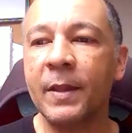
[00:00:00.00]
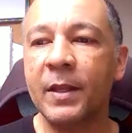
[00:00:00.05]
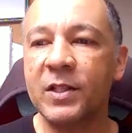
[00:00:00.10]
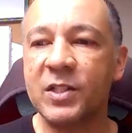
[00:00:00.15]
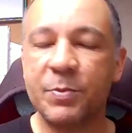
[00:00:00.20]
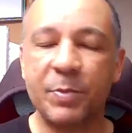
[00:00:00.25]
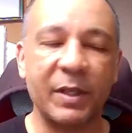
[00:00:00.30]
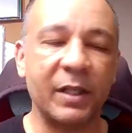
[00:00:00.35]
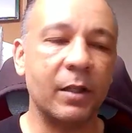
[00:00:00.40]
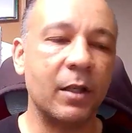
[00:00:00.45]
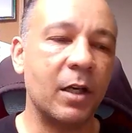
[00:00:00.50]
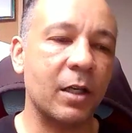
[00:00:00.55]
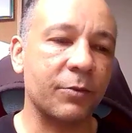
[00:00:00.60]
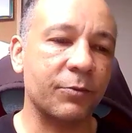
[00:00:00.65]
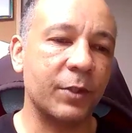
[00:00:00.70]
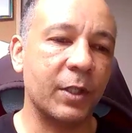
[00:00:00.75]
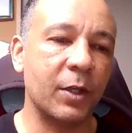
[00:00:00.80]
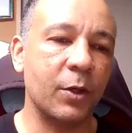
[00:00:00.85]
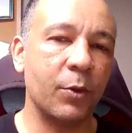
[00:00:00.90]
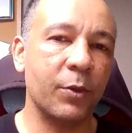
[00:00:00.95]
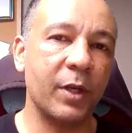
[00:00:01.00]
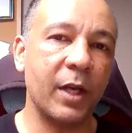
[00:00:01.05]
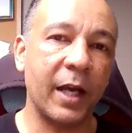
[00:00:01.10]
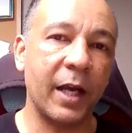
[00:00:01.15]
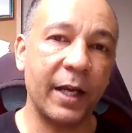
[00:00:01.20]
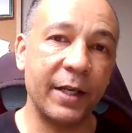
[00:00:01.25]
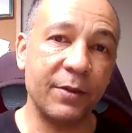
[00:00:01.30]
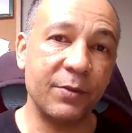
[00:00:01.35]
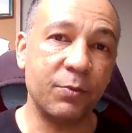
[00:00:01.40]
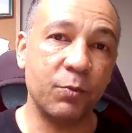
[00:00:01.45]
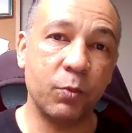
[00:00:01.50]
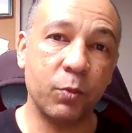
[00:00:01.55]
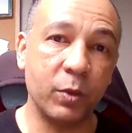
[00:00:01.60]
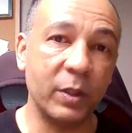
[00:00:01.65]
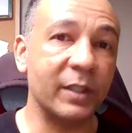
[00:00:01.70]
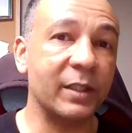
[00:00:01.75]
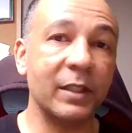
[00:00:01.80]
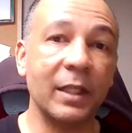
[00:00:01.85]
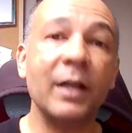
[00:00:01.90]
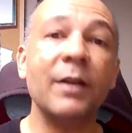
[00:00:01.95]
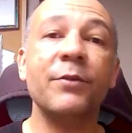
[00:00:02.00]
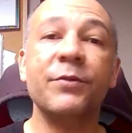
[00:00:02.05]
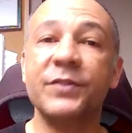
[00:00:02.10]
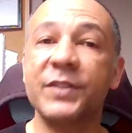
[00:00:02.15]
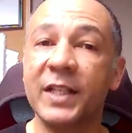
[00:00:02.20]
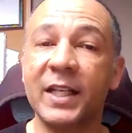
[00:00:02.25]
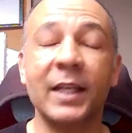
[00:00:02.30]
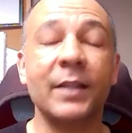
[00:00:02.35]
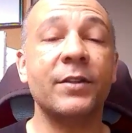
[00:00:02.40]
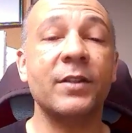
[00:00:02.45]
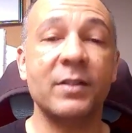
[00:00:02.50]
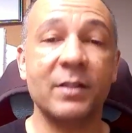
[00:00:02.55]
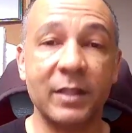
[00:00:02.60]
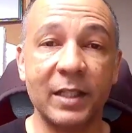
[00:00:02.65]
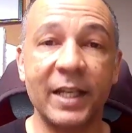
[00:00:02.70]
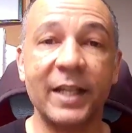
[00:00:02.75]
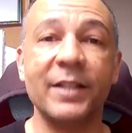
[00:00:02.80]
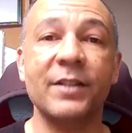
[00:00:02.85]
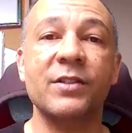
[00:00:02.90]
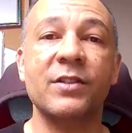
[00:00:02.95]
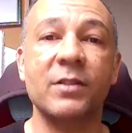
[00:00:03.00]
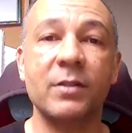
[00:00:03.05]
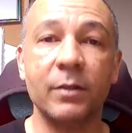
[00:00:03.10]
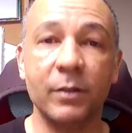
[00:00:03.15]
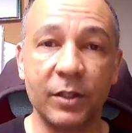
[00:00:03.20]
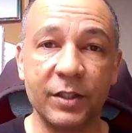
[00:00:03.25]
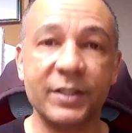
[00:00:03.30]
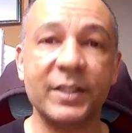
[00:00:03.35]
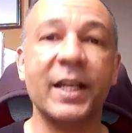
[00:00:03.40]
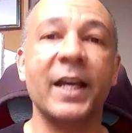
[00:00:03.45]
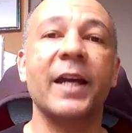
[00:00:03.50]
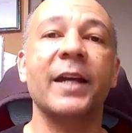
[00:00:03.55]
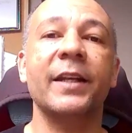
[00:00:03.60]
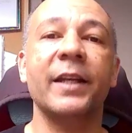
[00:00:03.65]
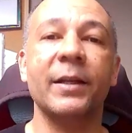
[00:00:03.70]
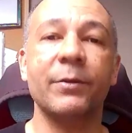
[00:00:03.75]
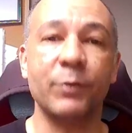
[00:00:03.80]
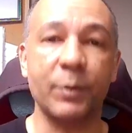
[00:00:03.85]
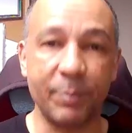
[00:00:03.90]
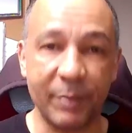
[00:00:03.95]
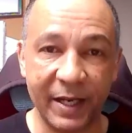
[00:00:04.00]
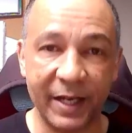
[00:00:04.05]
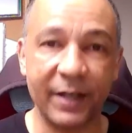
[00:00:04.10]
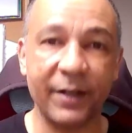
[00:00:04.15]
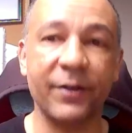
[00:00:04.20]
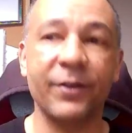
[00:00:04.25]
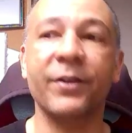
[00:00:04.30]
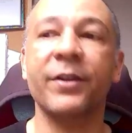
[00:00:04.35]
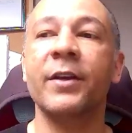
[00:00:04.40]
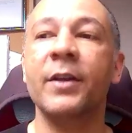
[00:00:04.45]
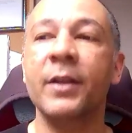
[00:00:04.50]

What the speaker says: It's been a long road. I would love to get this lens looked at and repaired,